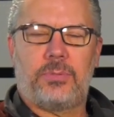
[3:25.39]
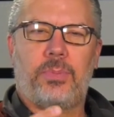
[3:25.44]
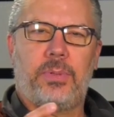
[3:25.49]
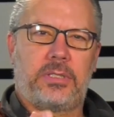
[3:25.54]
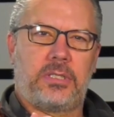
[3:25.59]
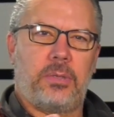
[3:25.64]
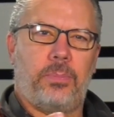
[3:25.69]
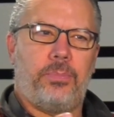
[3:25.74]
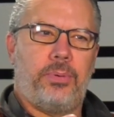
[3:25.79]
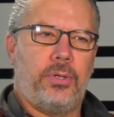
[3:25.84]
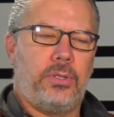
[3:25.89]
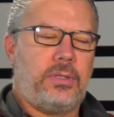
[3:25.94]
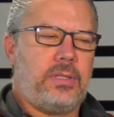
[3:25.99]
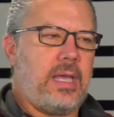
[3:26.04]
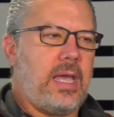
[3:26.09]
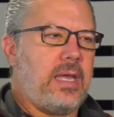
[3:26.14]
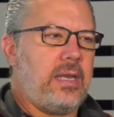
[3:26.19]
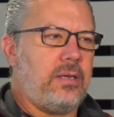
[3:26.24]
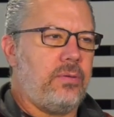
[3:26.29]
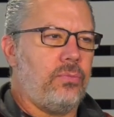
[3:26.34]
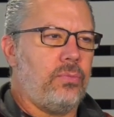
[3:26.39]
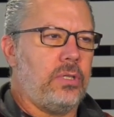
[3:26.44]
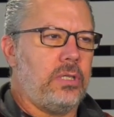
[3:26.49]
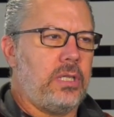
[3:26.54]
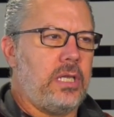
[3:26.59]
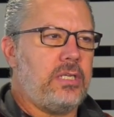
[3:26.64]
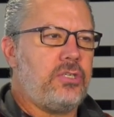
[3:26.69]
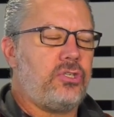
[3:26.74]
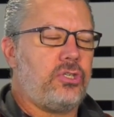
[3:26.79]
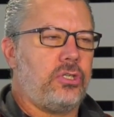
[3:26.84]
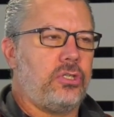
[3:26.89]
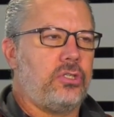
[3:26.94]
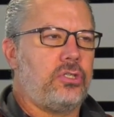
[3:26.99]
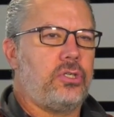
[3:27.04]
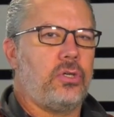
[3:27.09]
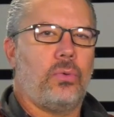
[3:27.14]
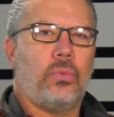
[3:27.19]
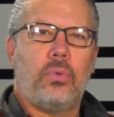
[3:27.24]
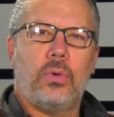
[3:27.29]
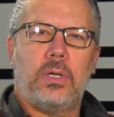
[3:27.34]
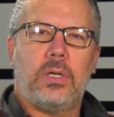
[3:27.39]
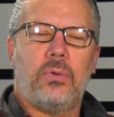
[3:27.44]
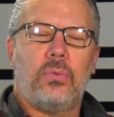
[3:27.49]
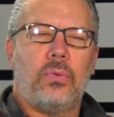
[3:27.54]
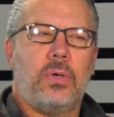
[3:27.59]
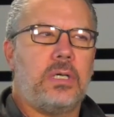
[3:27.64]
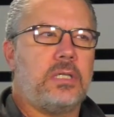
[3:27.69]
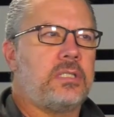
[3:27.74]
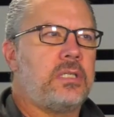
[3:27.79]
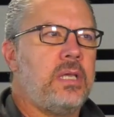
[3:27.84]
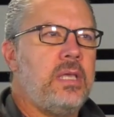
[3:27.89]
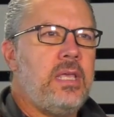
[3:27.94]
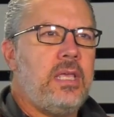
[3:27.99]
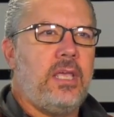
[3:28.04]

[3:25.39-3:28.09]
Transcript: but to put that in relation to what it was,